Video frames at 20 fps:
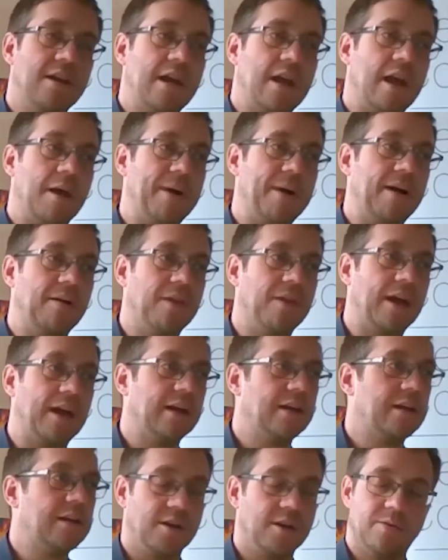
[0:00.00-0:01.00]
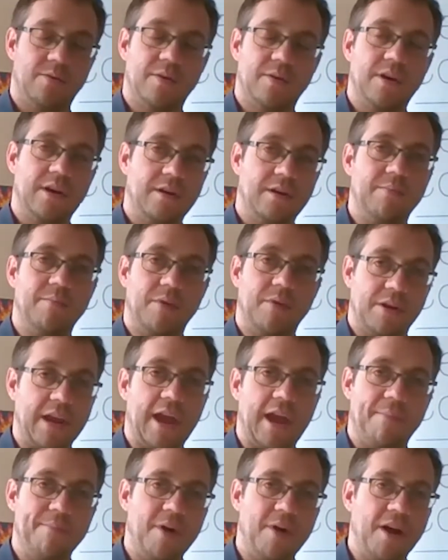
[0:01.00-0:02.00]
about that. So
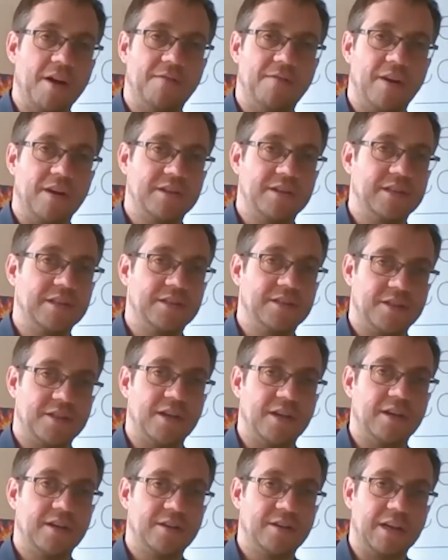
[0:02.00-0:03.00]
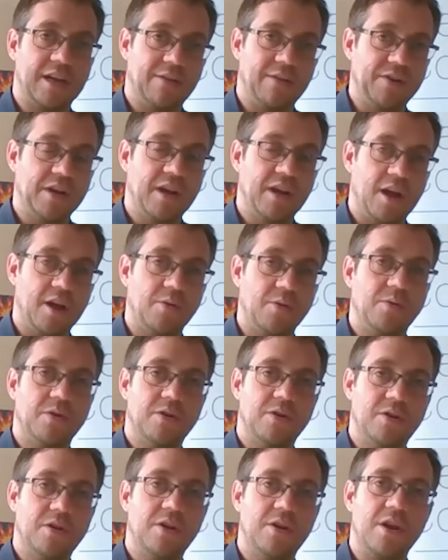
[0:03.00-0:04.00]
yeah, my advice is to give it a go.
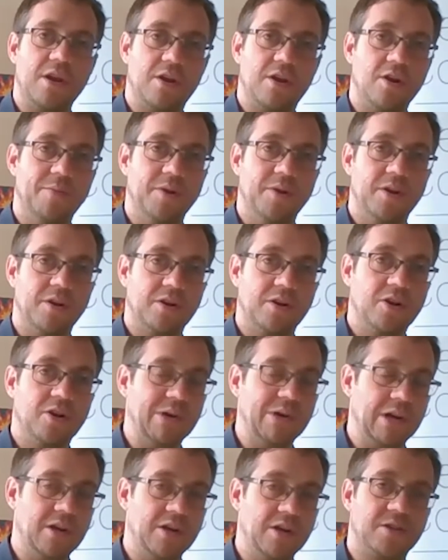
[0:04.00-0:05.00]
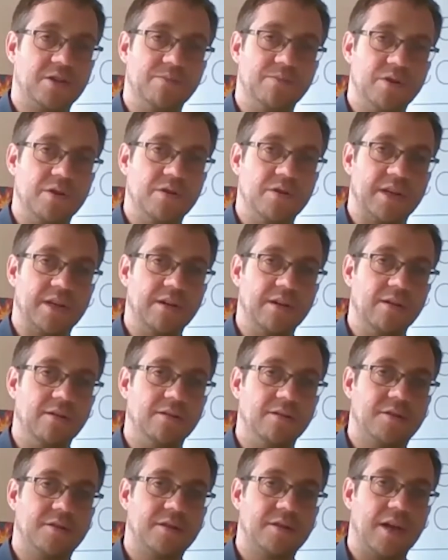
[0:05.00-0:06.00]
Come and learn some new
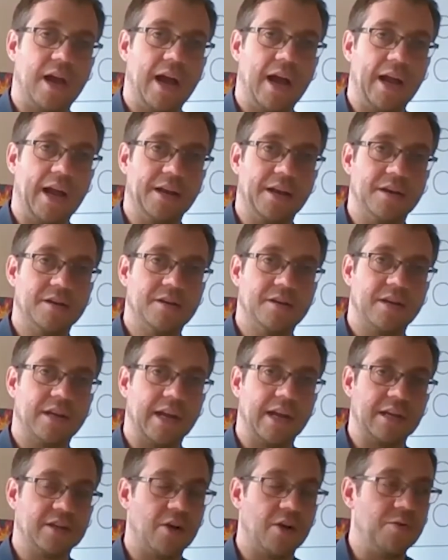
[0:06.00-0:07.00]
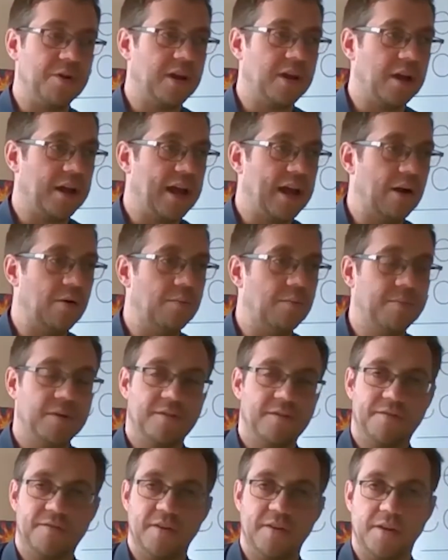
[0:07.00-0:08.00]
skills, and it's only going to help
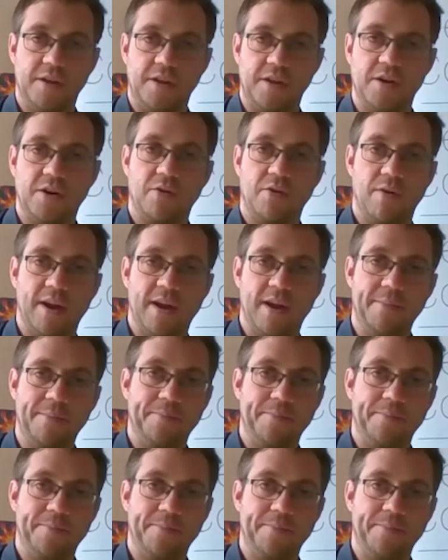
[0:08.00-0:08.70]
further your career.